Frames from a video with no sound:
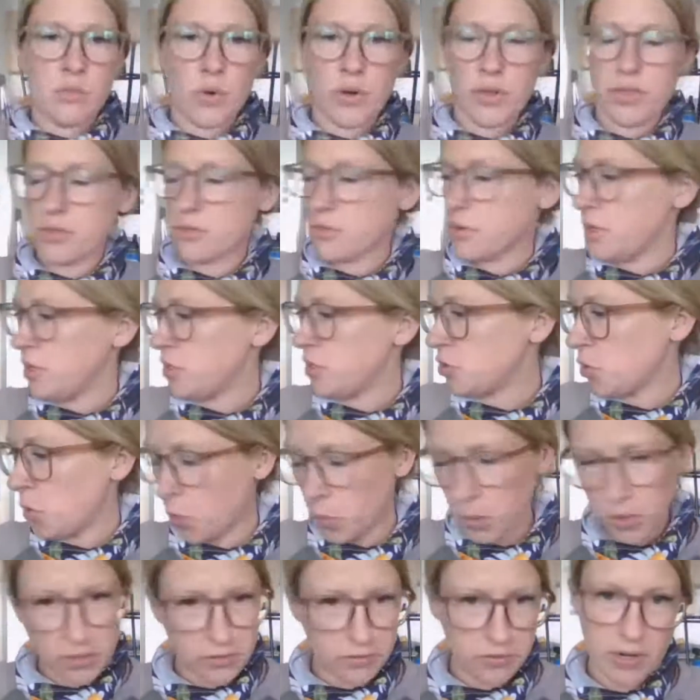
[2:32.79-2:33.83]
more than three.
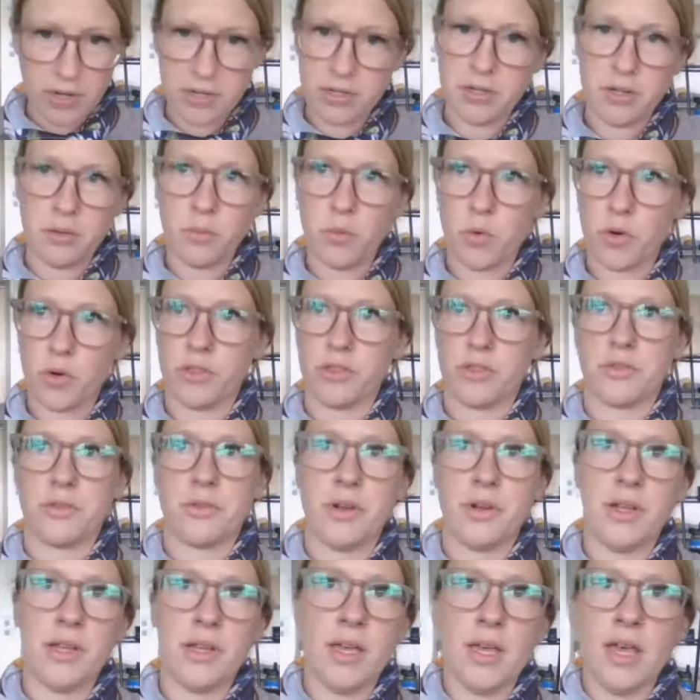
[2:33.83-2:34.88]
Totally fine to do more than
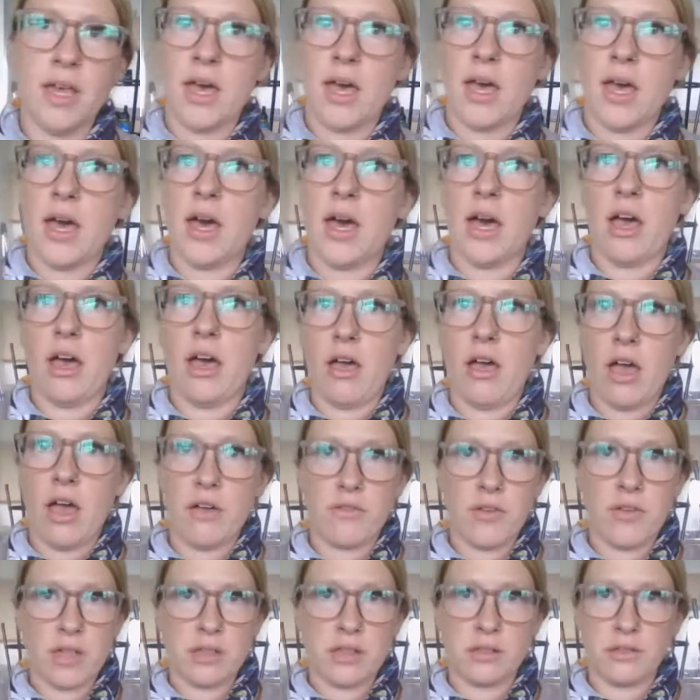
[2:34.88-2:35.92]
three. Uh, I've
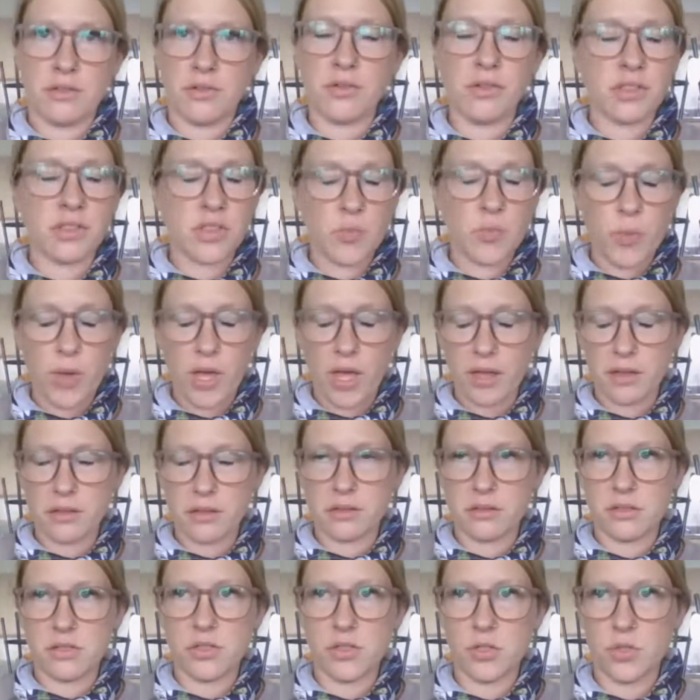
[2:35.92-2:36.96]
had students in the
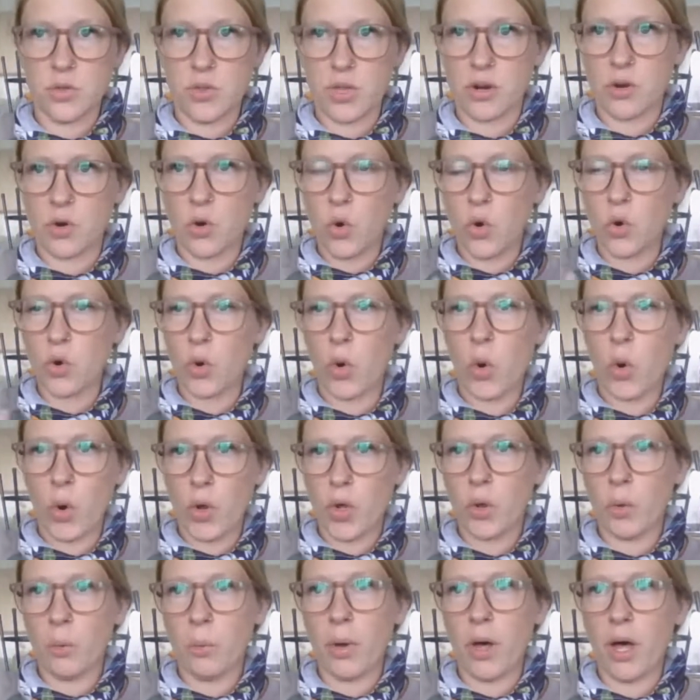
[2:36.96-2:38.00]
past do their whole
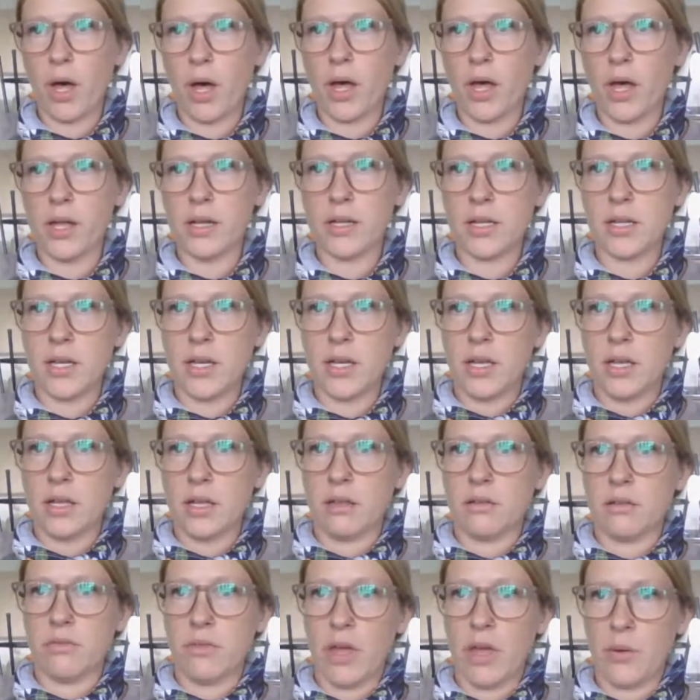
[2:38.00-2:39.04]
coil pot
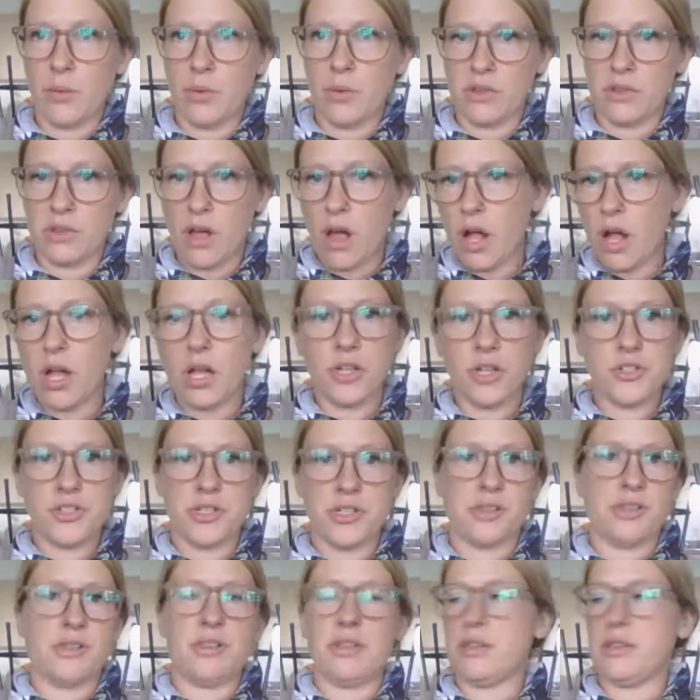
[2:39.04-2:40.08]
that was all
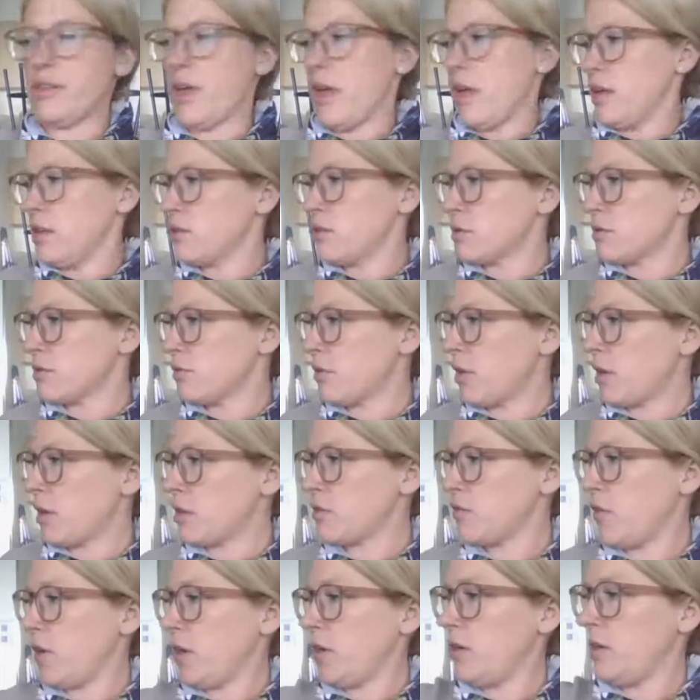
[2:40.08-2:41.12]
just design. So that's
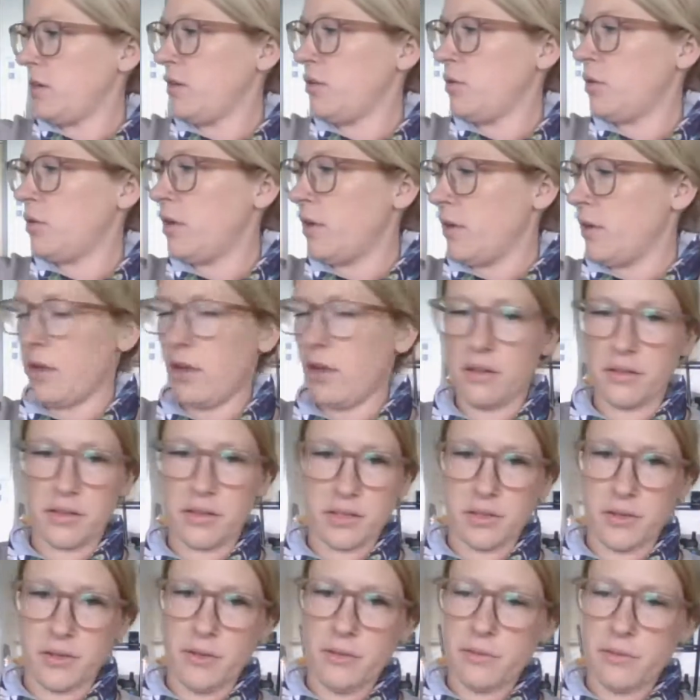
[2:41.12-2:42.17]
fine to do
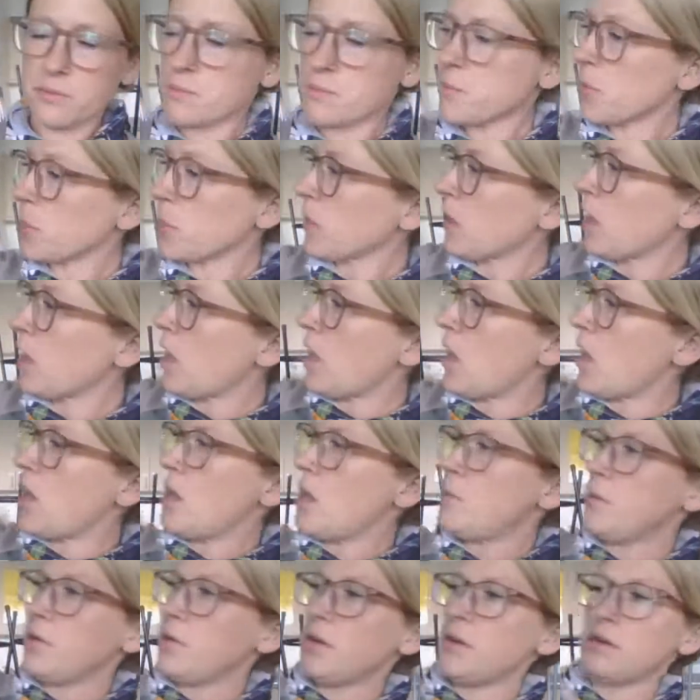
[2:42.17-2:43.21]
also.
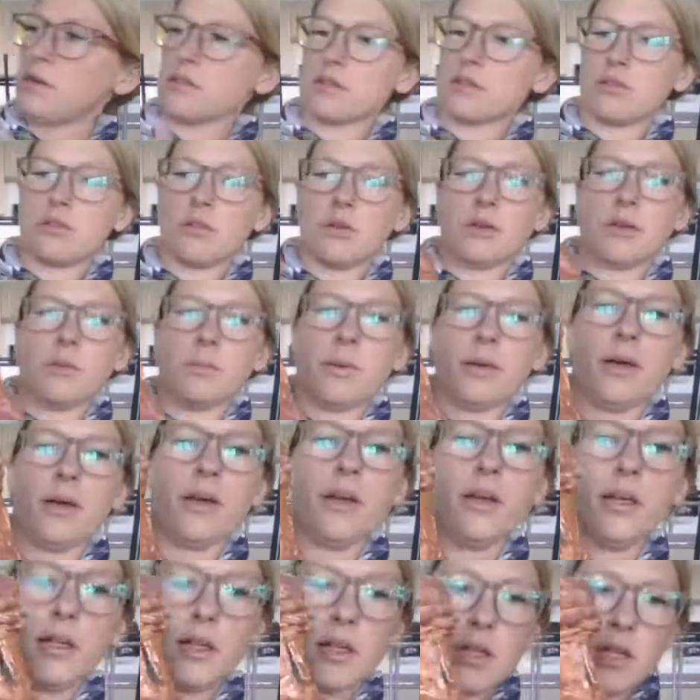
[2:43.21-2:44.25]
Um, here's a coil
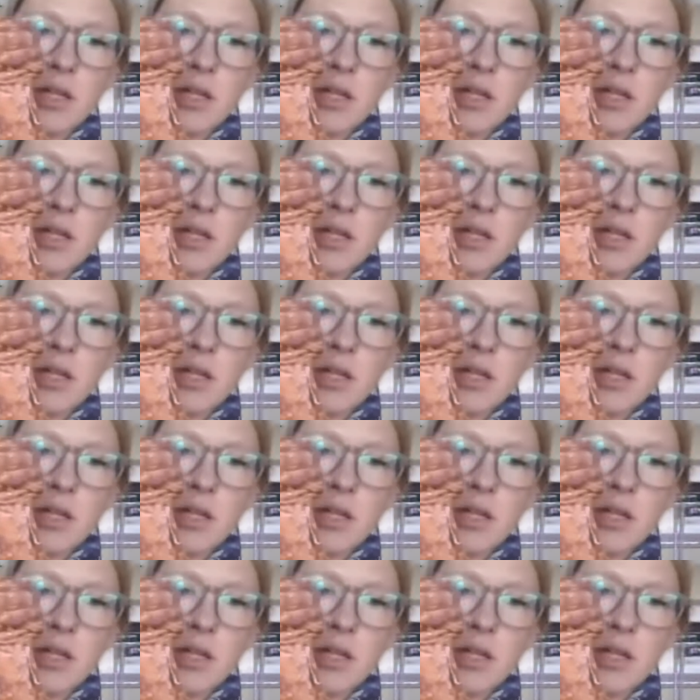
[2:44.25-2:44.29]
pot.